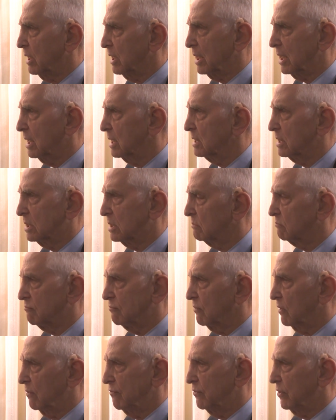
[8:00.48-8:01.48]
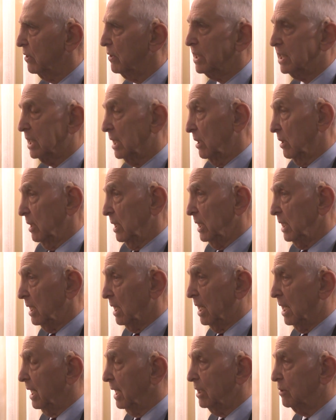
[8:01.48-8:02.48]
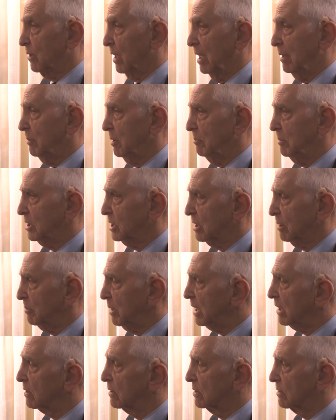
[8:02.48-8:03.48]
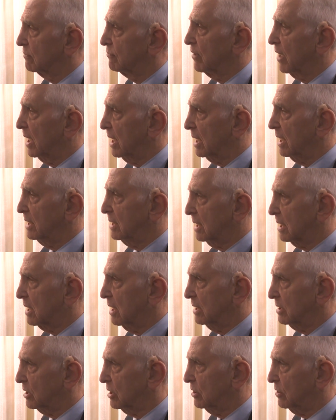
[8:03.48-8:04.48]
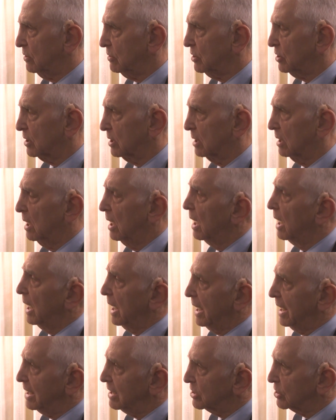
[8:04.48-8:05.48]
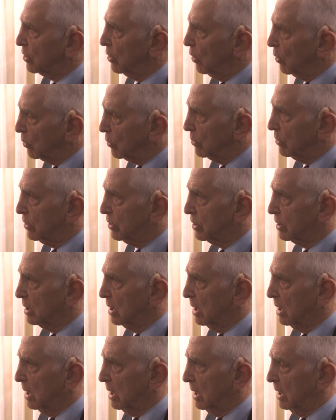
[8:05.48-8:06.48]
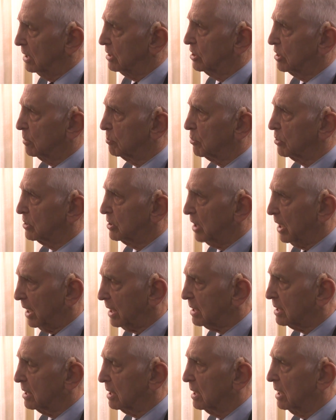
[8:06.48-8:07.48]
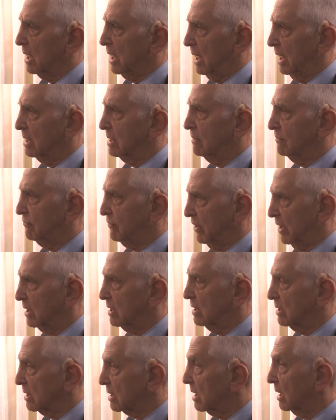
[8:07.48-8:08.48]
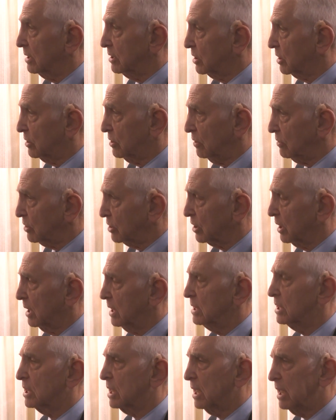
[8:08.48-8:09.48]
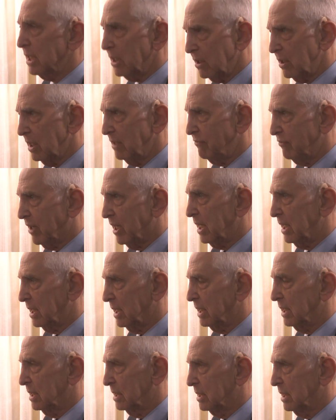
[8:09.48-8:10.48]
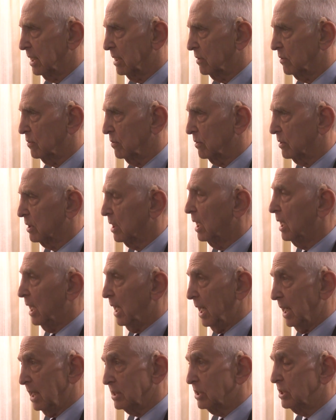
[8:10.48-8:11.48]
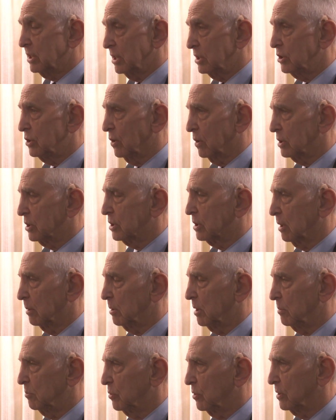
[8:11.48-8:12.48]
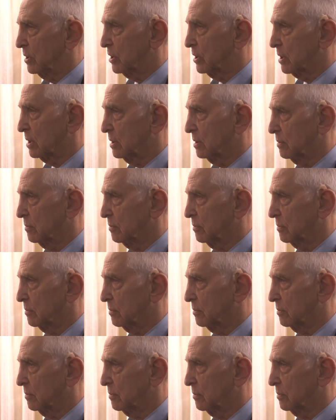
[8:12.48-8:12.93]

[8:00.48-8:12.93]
think it's very clearly a high crime and misdemeanor to violate the Constitution. His oath is to protect and defend the Constitution. He's clearly violated that oath, as did George W. Bush.